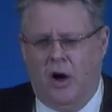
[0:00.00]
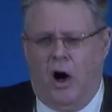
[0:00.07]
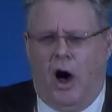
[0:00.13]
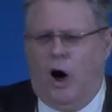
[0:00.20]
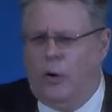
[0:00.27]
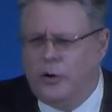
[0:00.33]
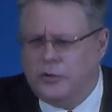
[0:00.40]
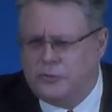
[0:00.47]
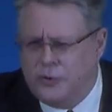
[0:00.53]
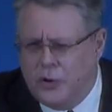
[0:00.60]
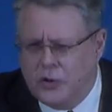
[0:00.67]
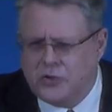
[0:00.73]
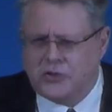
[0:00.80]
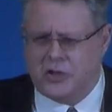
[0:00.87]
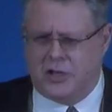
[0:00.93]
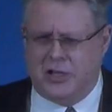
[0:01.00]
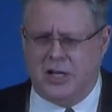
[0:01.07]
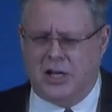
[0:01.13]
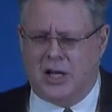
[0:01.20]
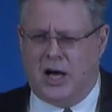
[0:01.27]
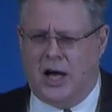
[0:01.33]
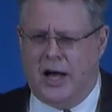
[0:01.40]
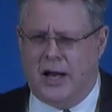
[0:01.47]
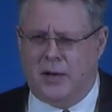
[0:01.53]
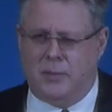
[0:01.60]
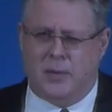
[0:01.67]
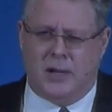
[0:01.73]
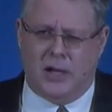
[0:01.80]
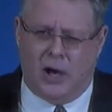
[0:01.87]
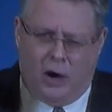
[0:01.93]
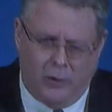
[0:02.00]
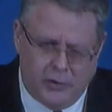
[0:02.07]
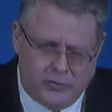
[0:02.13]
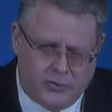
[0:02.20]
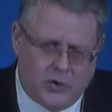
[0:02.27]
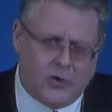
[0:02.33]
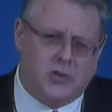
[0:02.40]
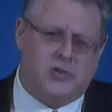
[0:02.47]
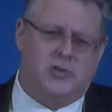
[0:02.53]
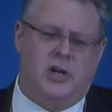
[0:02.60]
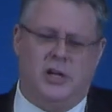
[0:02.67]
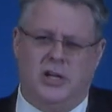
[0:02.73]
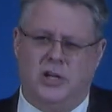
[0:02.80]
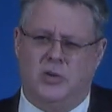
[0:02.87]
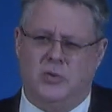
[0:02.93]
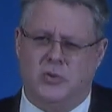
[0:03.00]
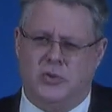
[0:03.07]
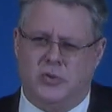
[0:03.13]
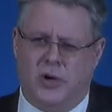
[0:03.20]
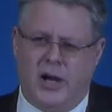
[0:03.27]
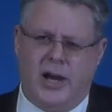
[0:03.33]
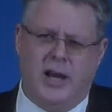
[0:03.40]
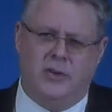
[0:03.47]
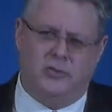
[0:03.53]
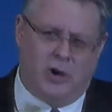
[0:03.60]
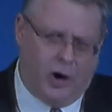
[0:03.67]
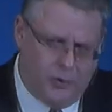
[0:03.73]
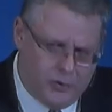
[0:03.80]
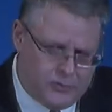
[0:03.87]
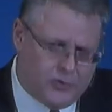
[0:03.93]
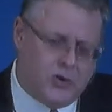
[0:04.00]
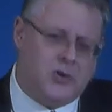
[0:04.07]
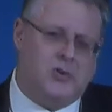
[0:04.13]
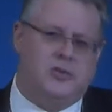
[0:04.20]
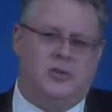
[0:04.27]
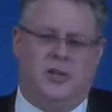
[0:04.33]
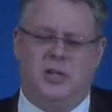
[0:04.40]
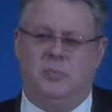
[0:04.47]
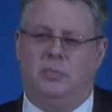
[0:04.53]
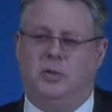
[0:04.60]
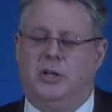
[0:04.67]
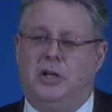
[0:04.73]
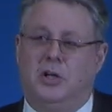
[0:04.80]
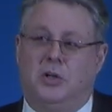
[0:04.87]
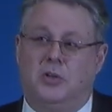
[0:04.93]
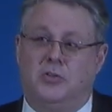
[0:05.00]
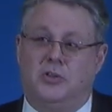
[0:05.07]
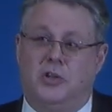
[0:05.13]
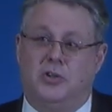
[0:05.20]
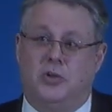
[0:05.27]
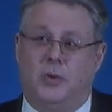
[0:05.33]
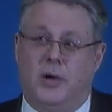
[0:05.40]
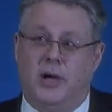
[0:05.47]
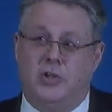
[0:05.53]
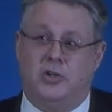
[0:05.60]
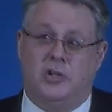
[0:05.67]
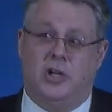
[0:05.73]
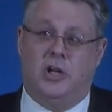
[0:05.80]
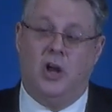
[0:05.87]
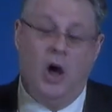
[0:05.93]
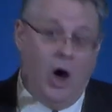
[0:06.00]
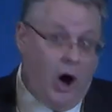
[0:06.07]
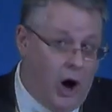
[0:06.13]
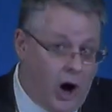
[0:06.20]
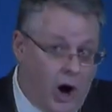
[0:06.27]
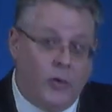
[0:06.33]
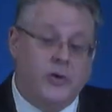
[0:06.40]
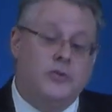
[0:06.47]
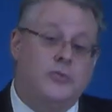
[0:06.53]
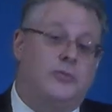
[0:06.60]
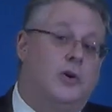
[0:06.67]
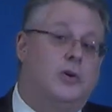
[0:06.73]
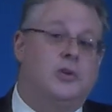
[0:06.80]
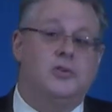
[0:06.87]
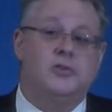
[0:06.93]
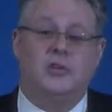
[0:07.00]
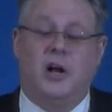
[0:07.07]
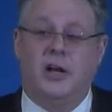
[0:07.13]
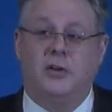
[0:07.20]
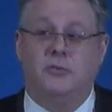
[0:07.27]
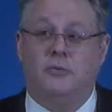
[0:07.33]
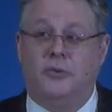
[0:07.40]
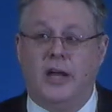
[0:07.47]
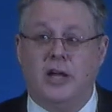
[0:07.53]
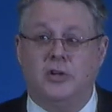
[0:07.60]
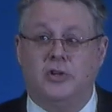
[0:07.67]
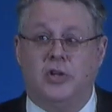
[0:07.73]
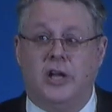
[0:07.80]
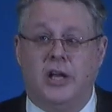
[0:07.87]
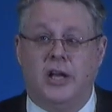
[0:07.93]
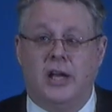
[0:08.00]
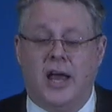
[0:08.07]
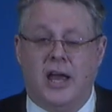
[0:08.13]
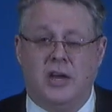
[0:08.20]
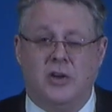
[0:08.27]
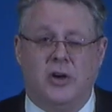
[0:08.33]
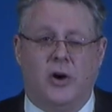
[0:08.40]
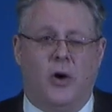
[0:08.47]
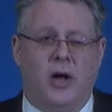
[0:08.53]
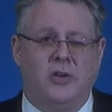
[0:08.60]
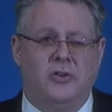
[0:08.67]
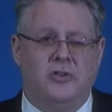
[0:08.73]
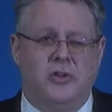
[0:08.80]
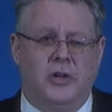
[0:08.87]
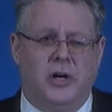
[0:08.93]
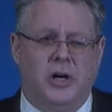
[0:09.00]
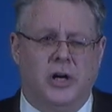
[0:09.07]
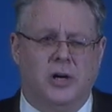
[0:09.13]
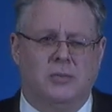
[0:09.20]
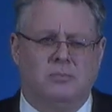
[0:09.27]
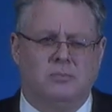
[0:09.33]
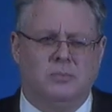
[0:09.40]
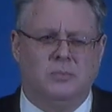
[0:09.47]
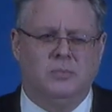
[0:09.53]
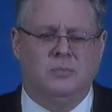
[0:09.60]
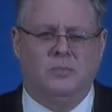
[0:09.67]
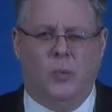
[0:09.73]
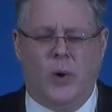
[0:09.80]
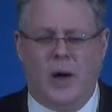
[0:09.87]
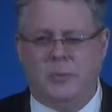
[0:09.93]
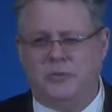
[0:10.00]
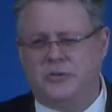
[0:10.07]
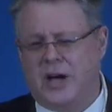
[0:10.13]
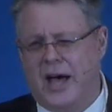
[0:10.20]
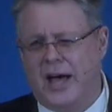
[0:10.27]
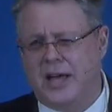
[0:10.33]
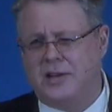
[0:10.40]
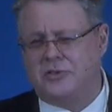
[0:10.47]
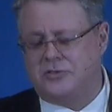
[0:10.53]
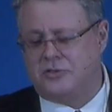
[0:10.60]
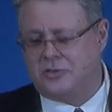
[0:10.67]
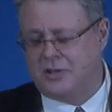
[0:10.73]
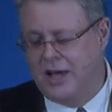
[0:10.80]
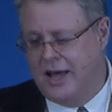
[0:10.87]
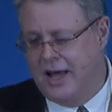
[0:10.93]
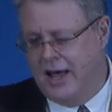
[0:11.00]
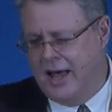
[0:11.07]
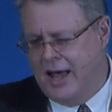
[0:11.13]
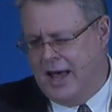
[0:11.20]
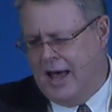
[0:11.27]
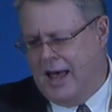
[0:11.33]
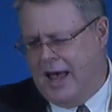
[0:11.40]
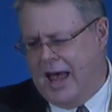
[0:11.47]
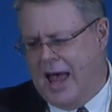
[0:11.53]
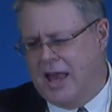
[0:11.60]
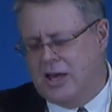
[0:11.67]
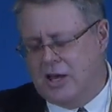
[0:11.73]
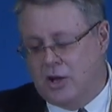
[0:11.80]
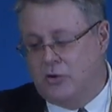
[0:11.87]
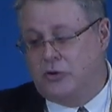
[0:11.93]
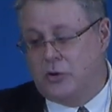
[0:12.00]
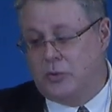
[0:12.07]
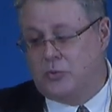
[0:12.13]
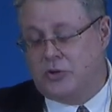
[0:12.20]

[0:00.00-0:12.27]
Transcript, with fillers: Always focused on the economy, always focused on interest rates, always focused on the political situation, always focused on inflation, and you go onto their websites and YouTube